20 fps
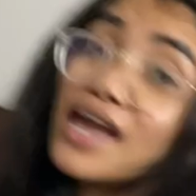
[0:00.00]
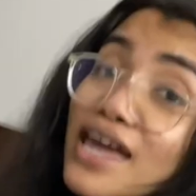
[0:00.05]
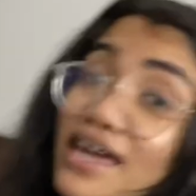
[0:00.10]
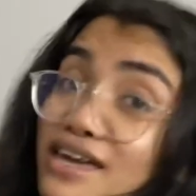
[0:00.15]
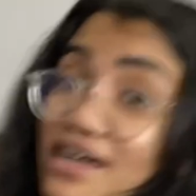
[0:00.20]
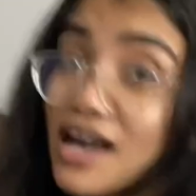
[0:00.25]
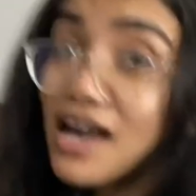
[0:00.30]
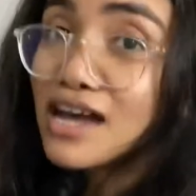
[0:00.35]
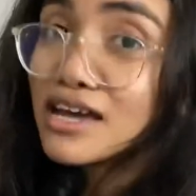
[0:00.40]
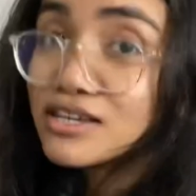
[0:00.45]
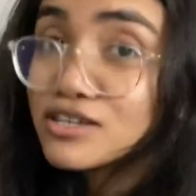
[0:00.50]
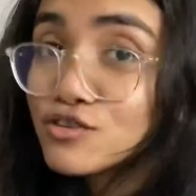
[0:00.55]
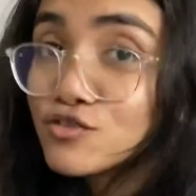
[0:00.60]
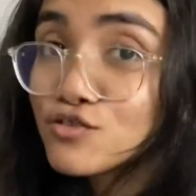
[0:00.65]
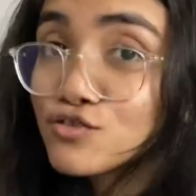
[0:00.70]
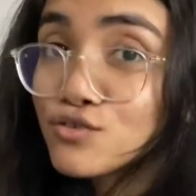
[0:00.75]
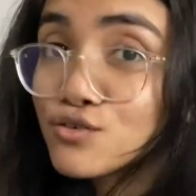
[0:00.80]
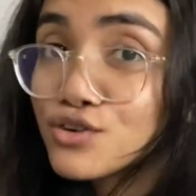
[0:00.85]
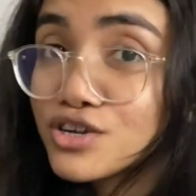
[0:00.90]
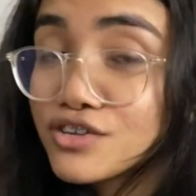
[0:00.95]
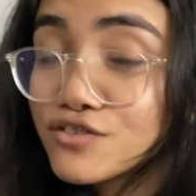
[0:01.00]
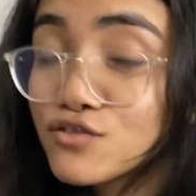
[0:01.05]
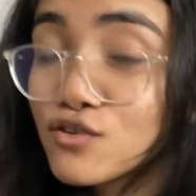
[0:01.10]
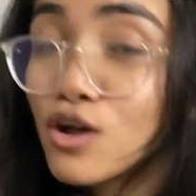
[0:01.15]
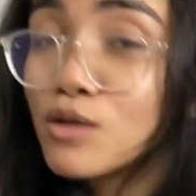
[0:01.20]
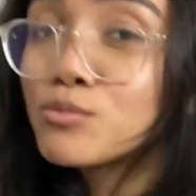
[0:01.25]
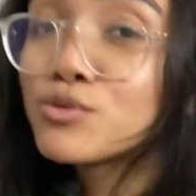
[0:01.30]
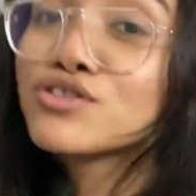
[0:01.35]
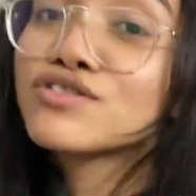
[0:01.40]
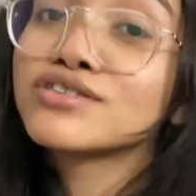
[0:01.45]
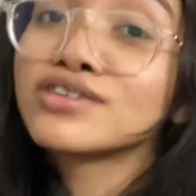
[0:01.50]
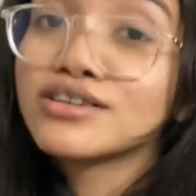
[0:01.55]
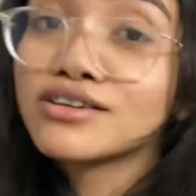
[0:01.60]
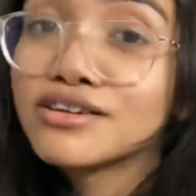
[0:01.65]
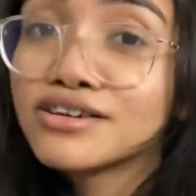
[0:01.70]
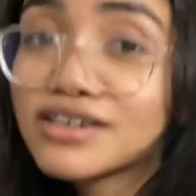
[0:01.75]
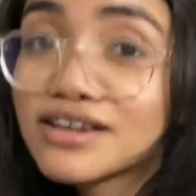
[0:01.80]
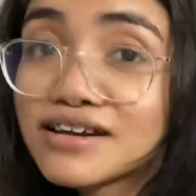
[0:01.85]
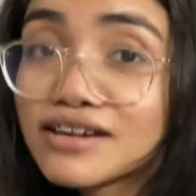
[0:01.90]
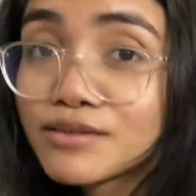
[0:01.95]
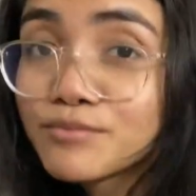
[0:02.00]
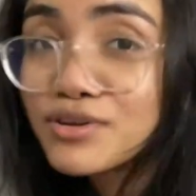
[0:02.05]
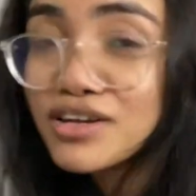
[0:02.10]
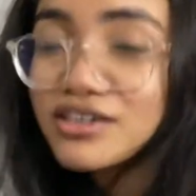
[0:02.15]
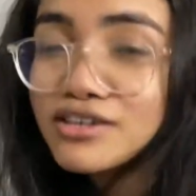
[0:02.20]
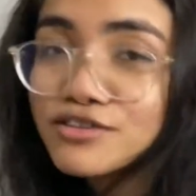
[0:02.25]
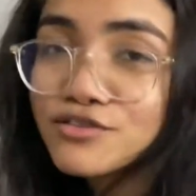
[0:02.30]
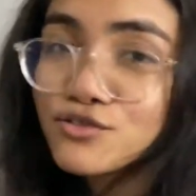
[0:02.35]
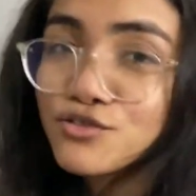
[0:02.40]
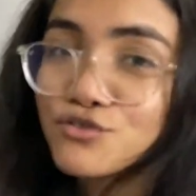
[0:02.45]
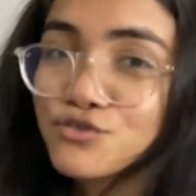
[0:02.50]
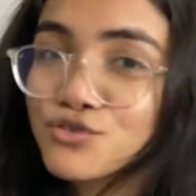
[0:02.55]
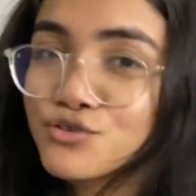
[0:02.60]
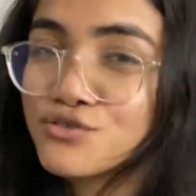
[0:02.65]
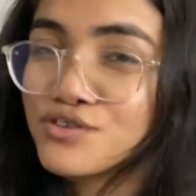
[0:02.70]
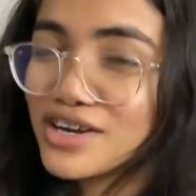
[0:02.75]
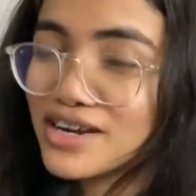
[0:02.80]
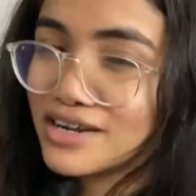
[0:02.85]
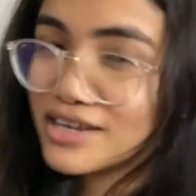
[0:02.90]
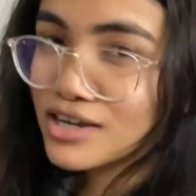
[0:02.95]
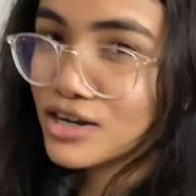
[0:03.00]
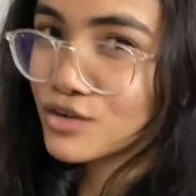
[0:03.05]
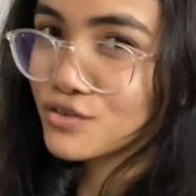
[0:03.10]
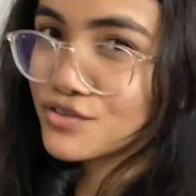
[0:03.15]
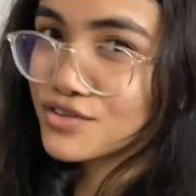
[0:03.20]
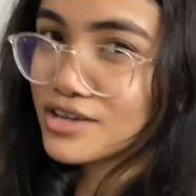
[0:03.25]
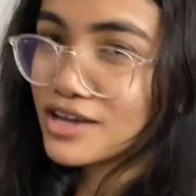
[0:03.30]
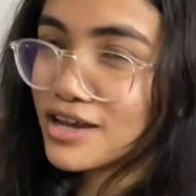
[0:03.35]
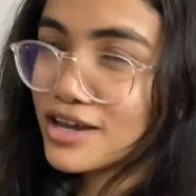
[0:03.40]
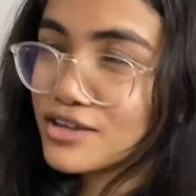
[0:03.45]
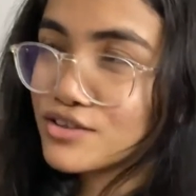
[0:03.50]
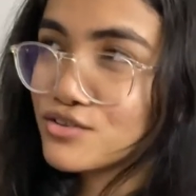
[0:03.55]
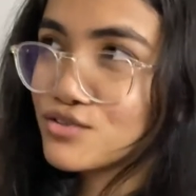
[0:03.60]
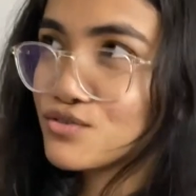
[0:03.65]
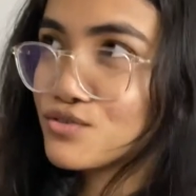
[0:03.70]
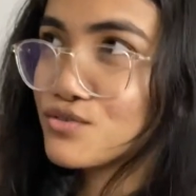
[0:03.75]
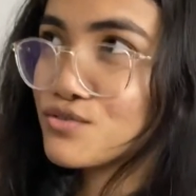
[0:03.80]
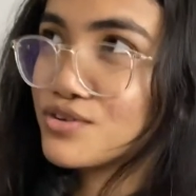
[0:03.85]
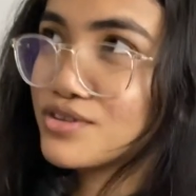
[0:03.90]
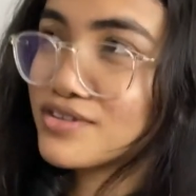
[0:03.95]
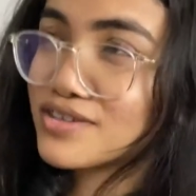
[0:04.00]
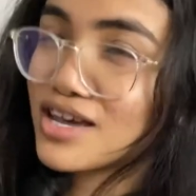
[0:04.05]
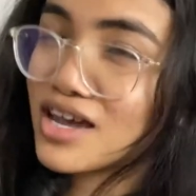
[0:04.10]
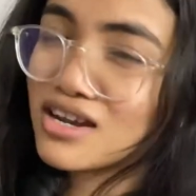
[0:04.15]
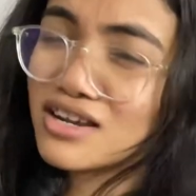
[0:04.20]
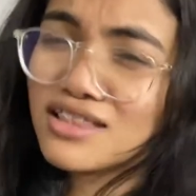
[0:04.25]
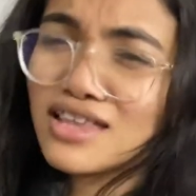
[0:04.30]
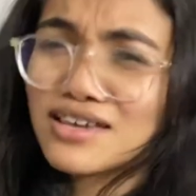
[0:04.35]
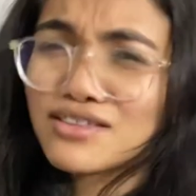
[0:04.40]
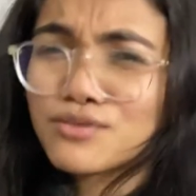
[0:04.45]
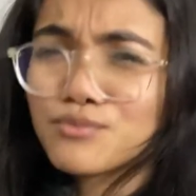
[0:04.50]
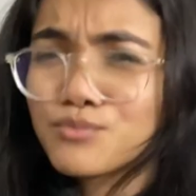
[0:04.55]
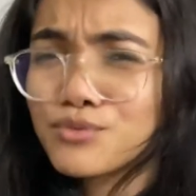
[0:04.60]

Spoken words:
Hey guys, so it's almost dinner time and it's also raining outside, so it's kind of like the